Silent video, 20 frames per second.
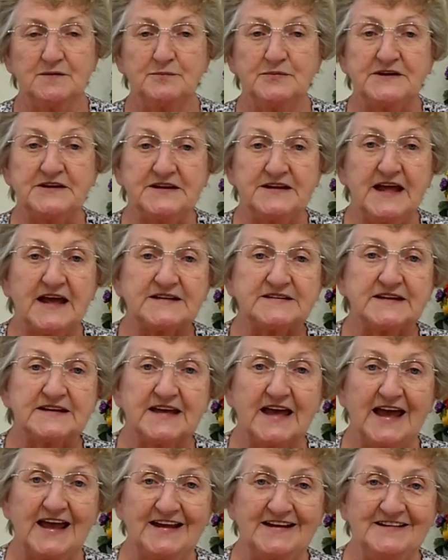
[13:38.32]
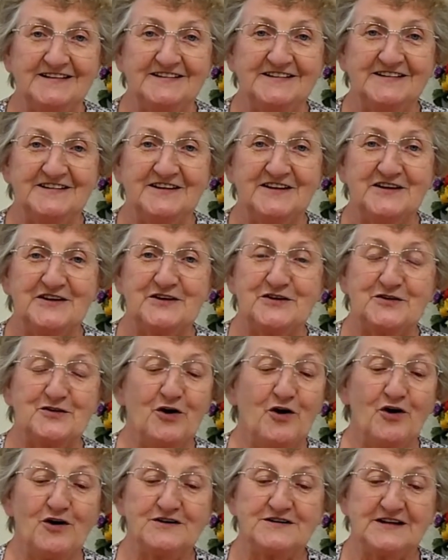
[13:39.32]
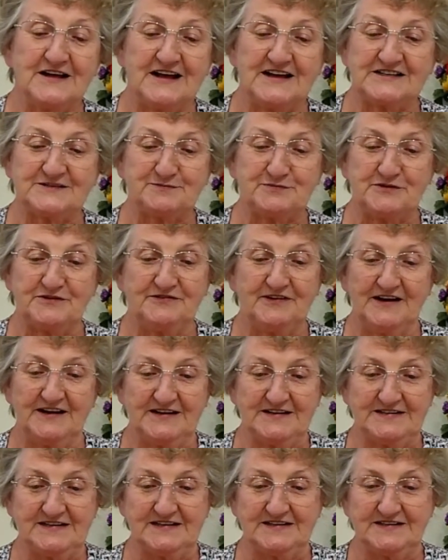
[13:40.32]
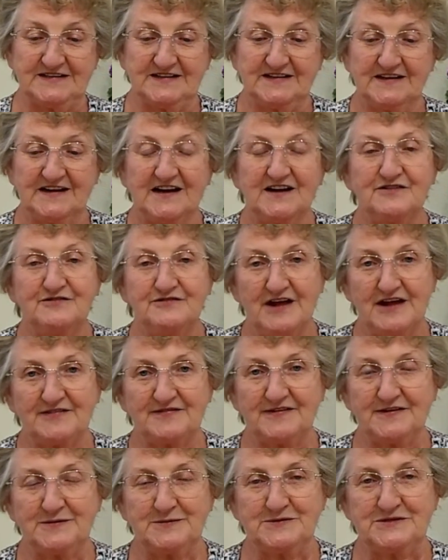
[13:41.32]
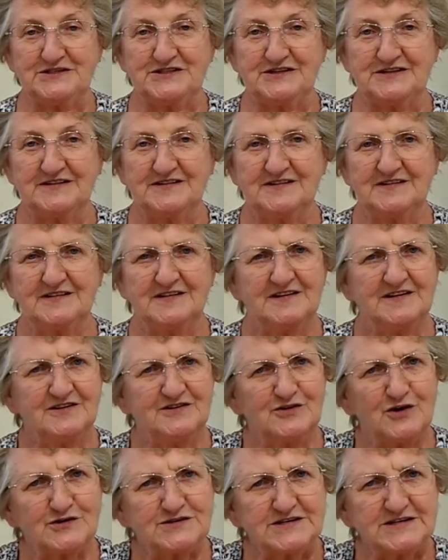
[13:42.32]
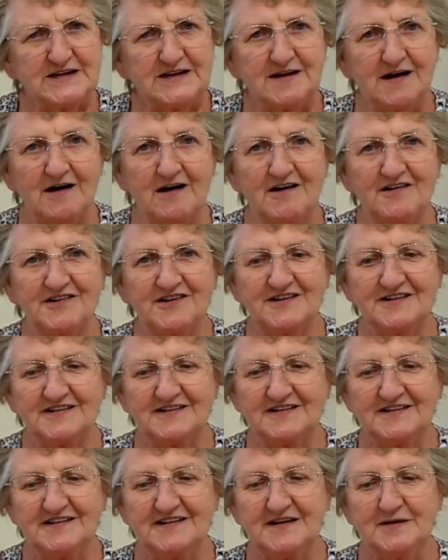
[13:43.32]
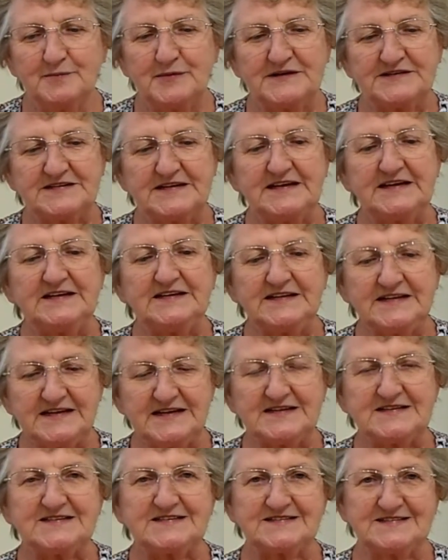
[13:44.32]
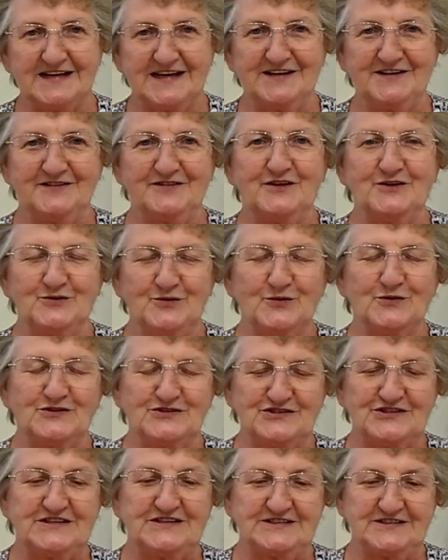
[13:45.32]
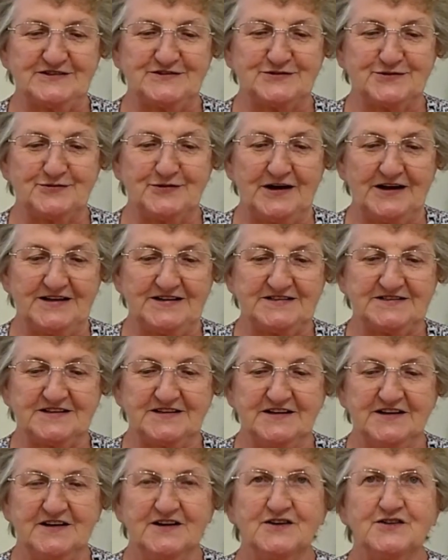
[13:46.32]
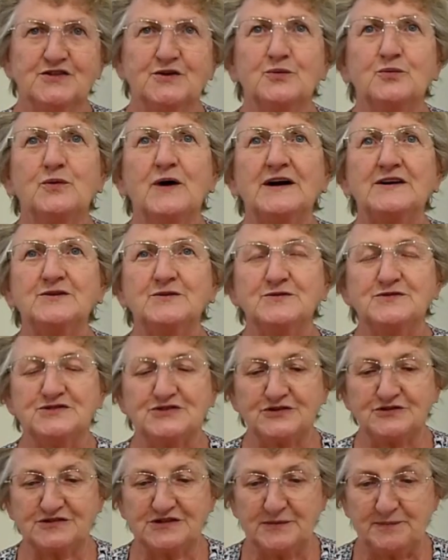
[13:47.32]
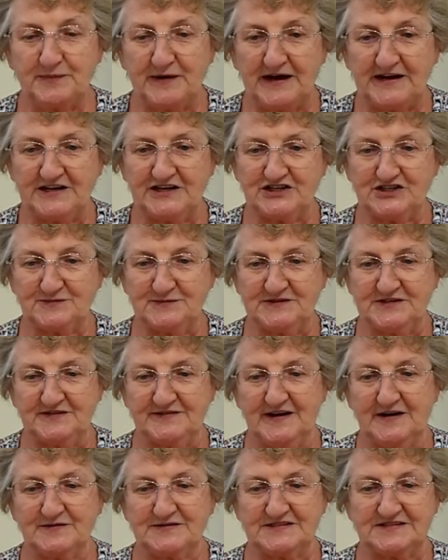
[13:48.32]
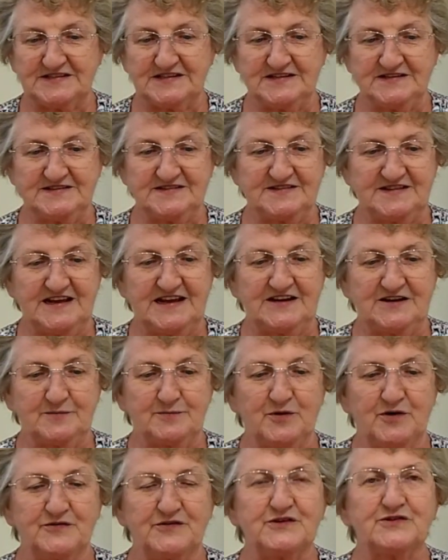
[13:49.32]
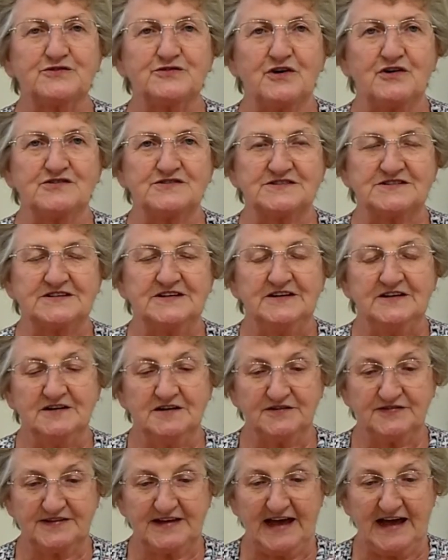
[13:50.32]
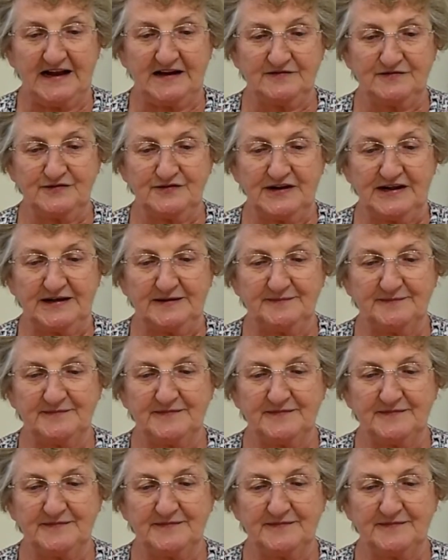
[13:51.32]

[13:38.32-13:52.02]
But yet again, God has provided a refuge, not in an ark, but in his Son, the Lord Jesus Christ, the one who took the punishment of our sins there upon the cross of Calvary.